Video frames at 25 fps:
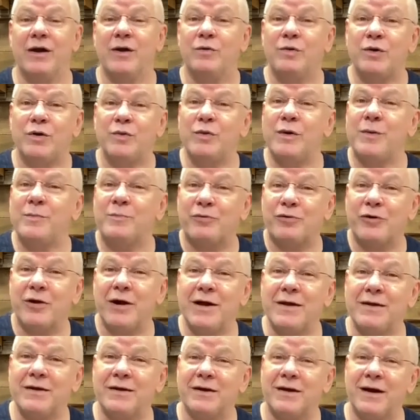Would we
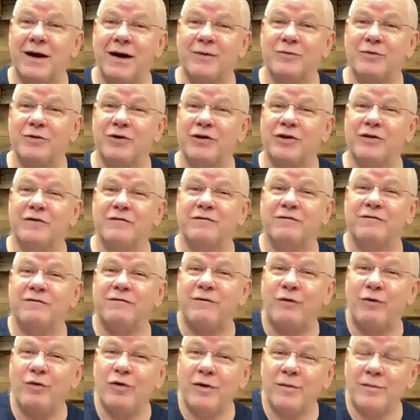pray that God would
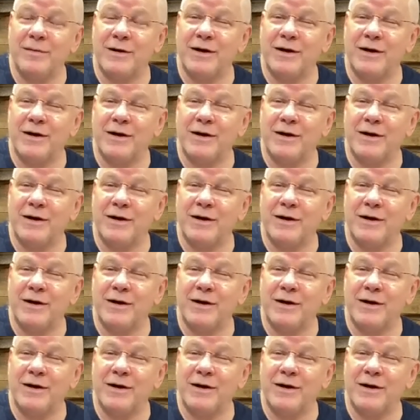conform